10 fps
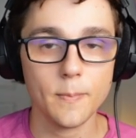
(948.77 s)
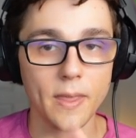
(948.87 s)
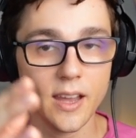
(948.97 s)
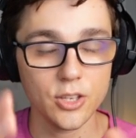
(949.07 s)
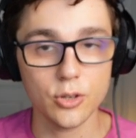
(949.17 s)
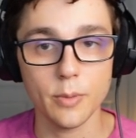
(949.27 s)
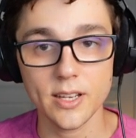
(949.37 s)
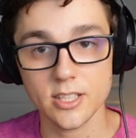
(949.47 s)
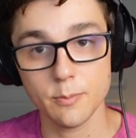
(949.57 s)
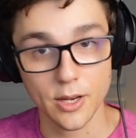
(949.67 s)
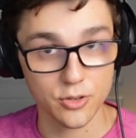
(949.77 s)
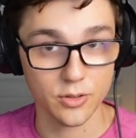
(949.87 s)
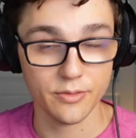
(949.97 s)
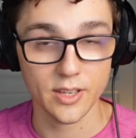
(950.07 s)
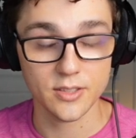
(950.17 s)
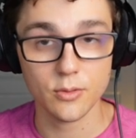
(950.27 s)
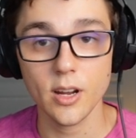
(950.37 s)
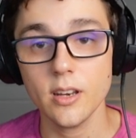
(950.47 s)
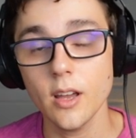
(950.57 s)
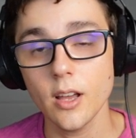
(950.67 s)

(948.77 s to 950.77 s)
and your base special defense, right?